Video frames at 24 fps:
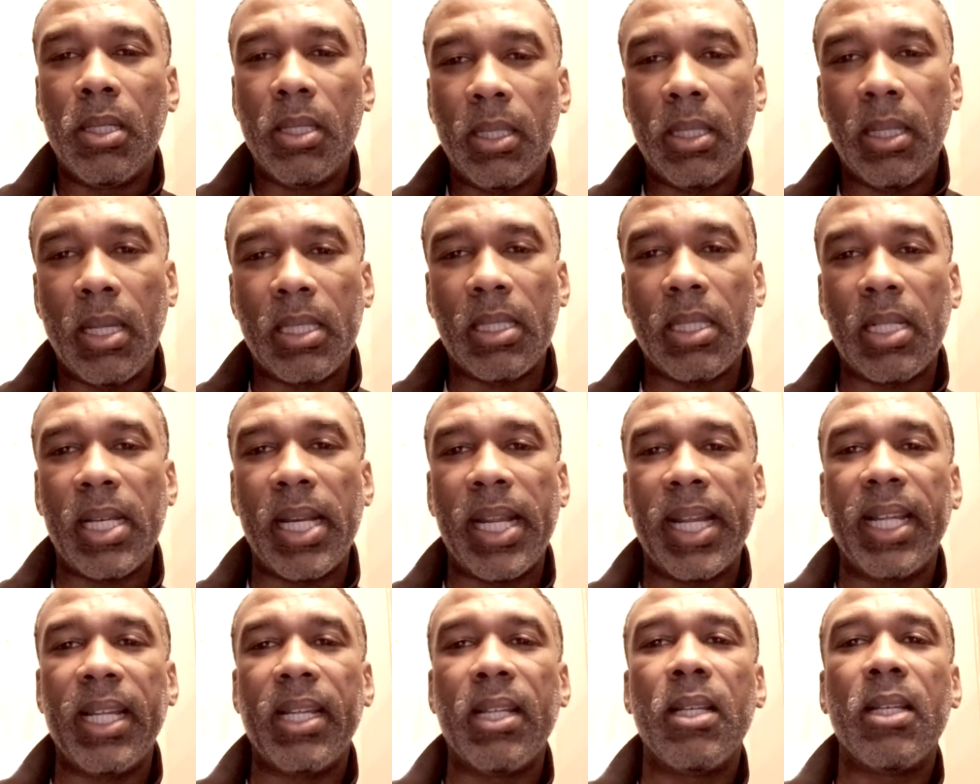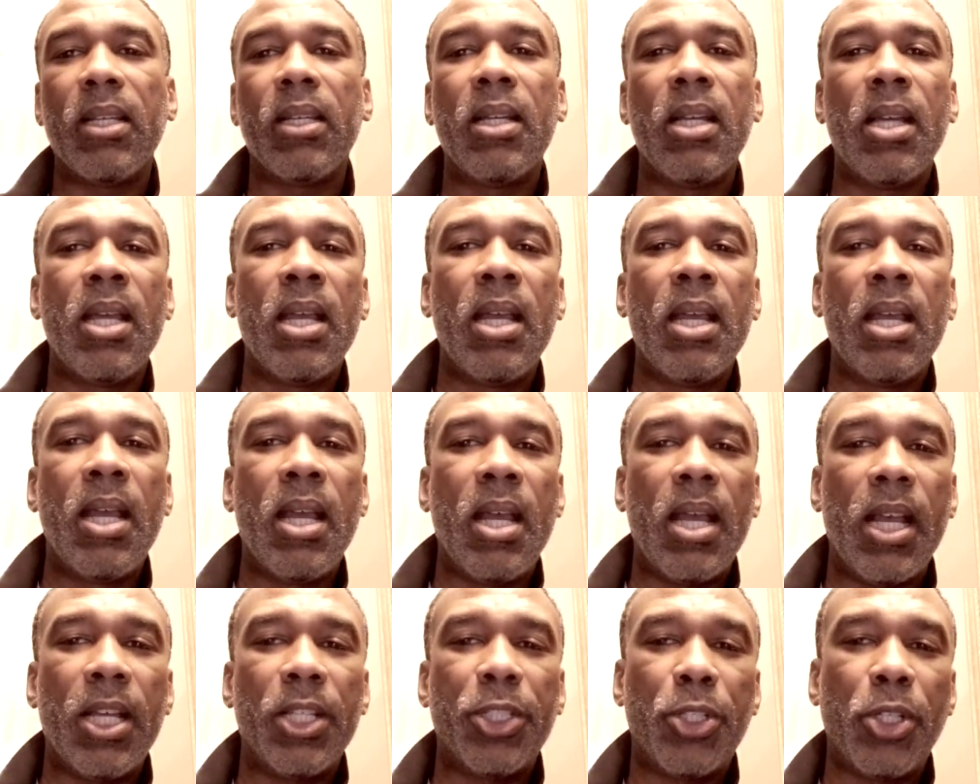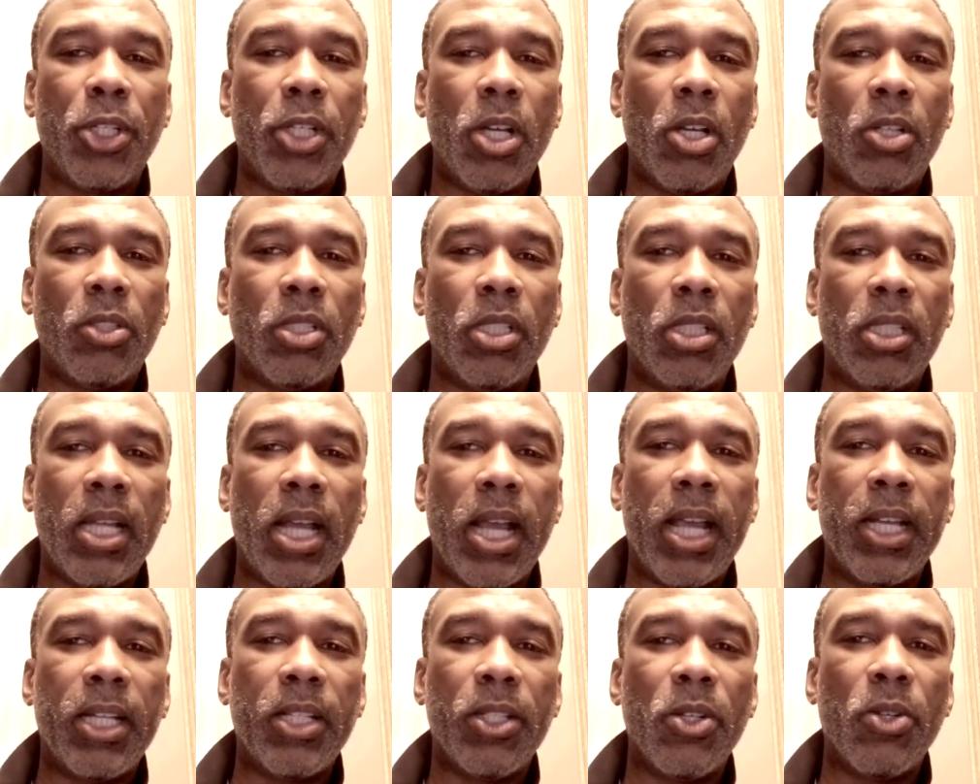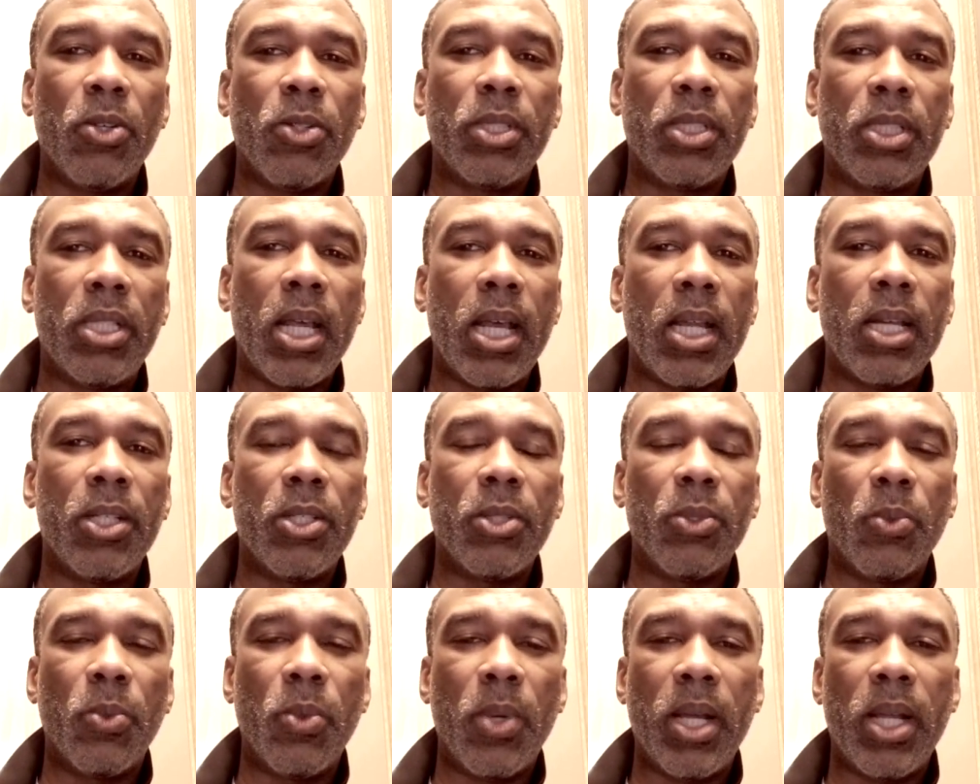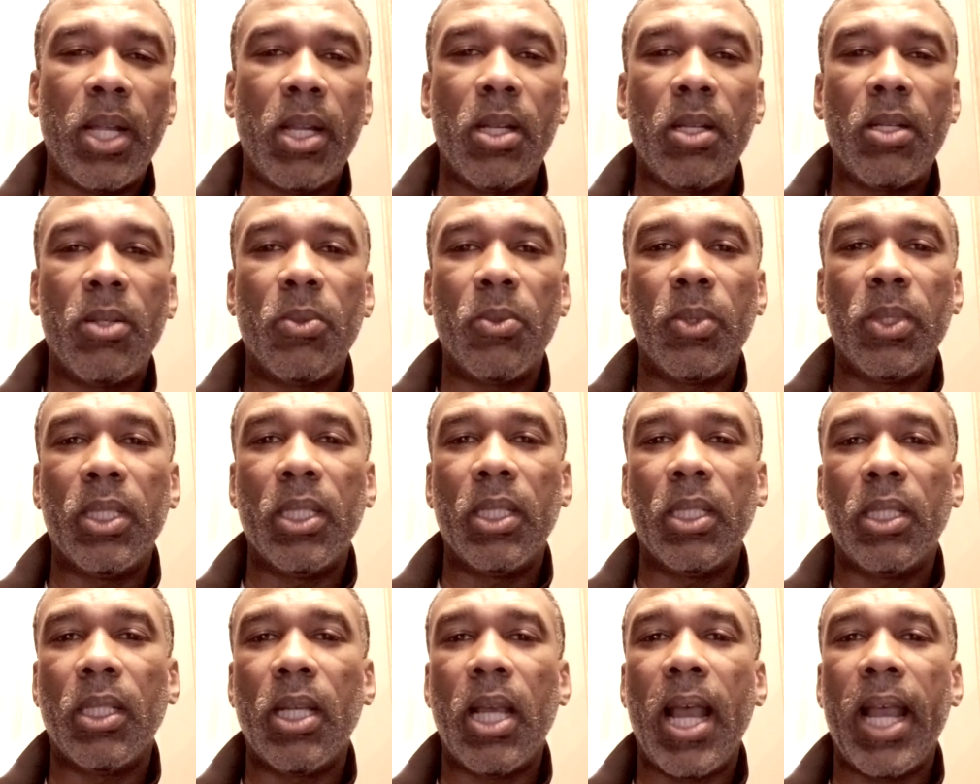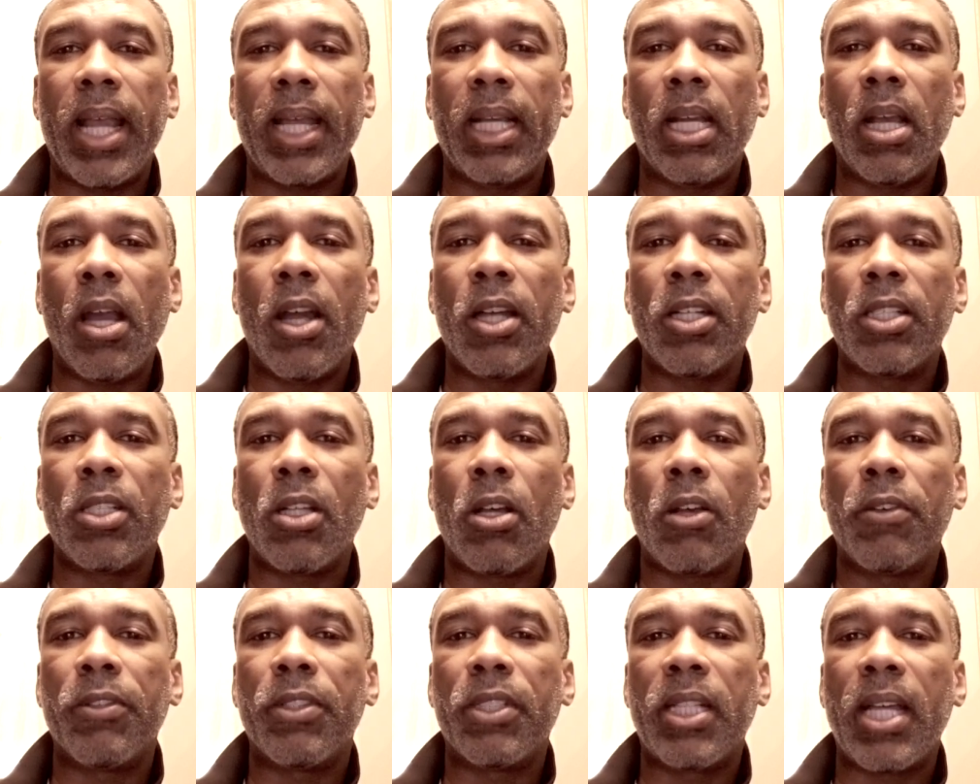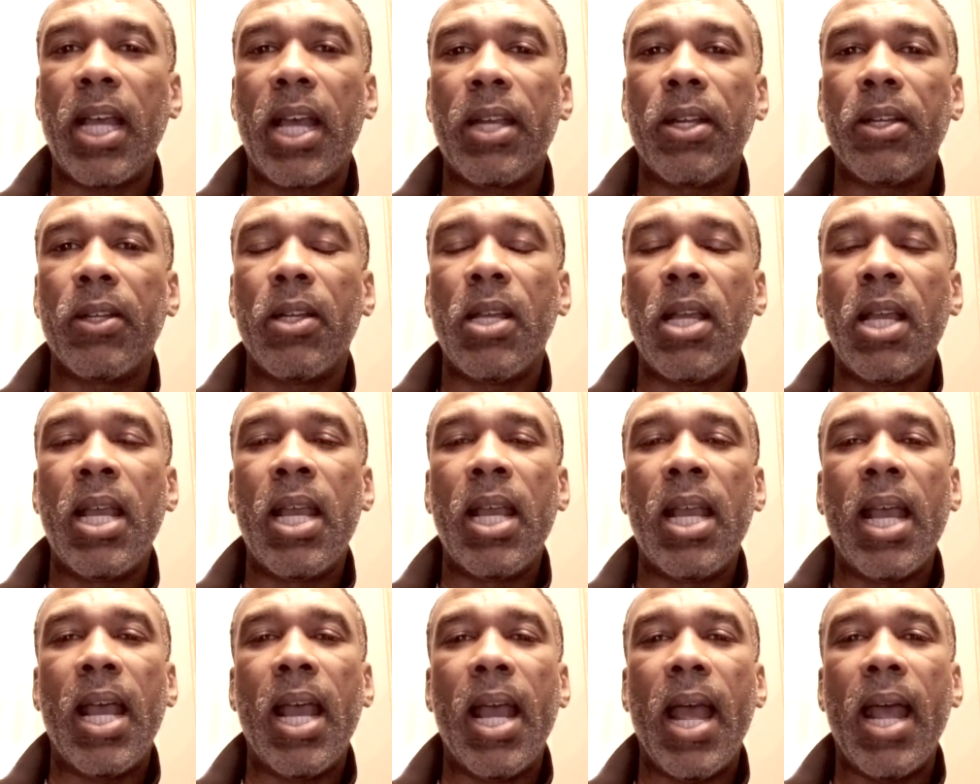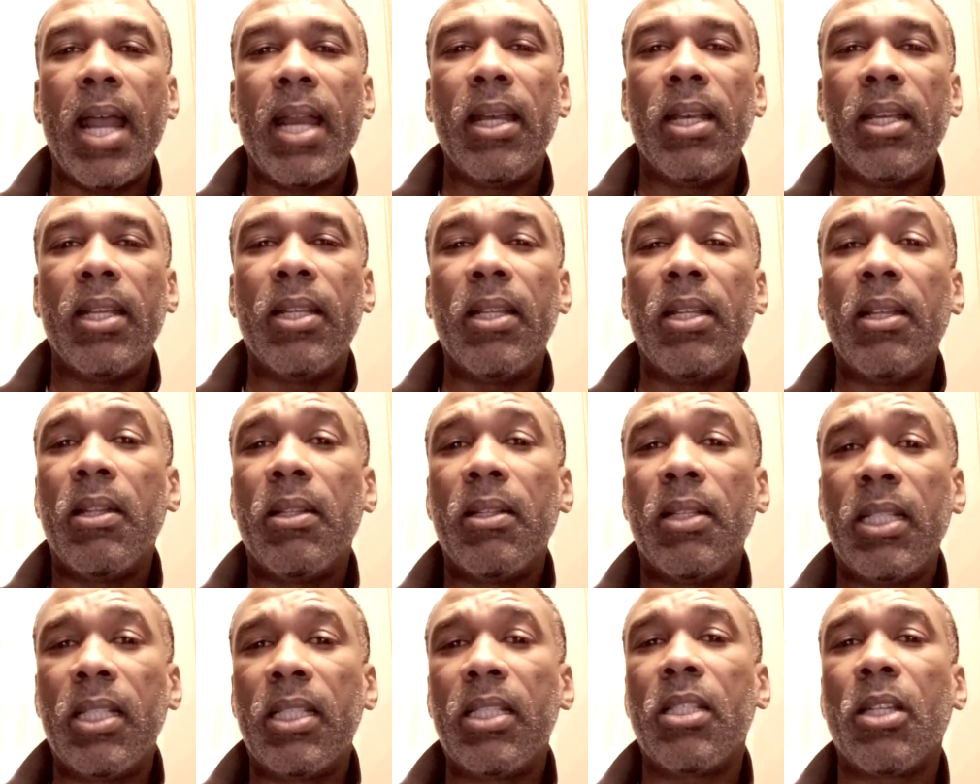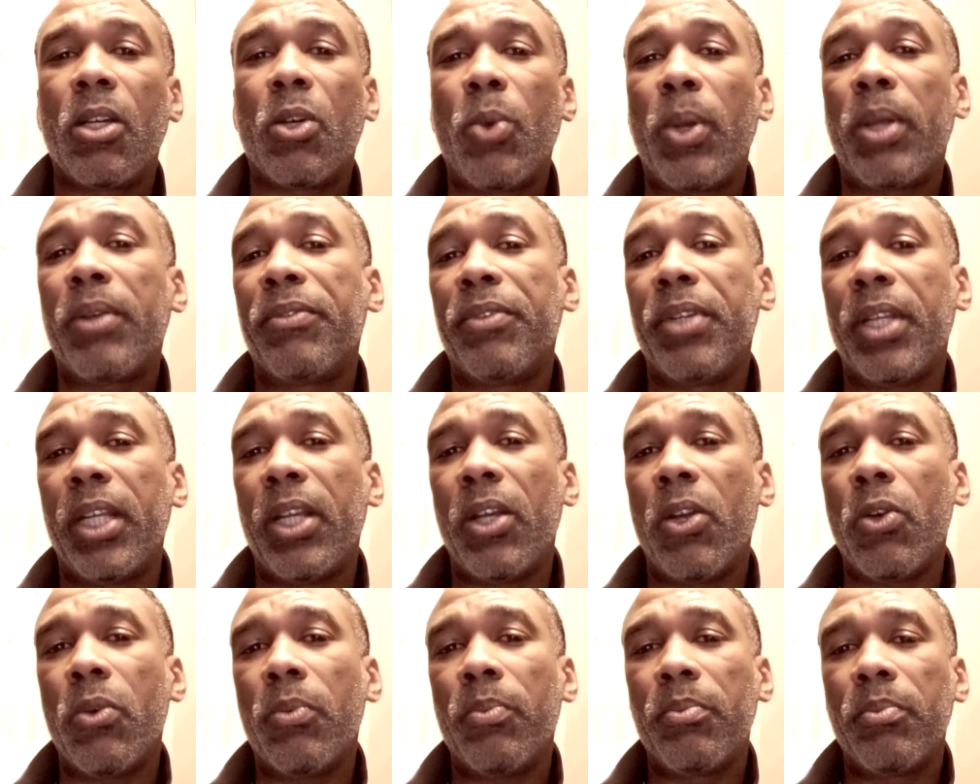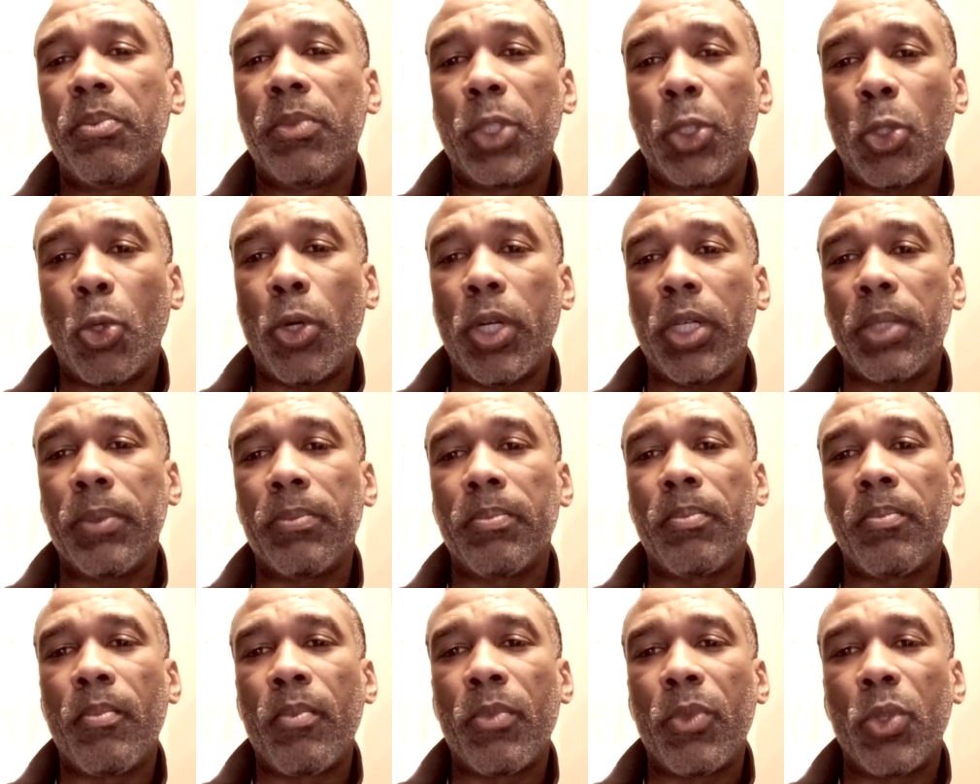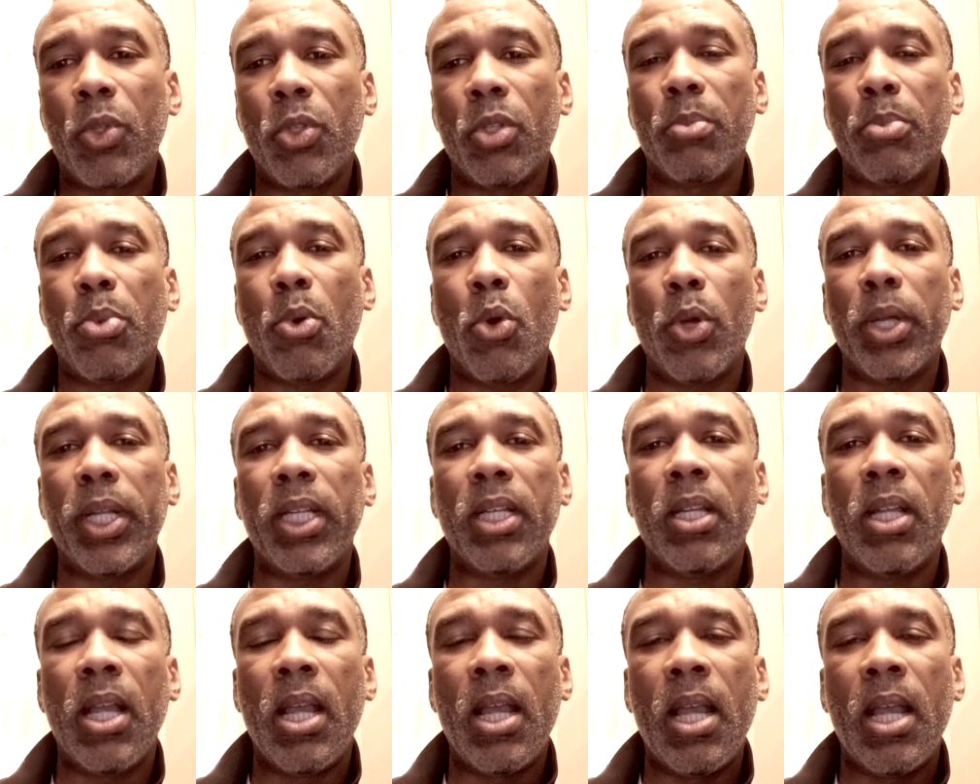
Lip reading: There's a link. I show you how to diagnose that as well with the iCarSoft scanner. And this is a quick video, short, to the point.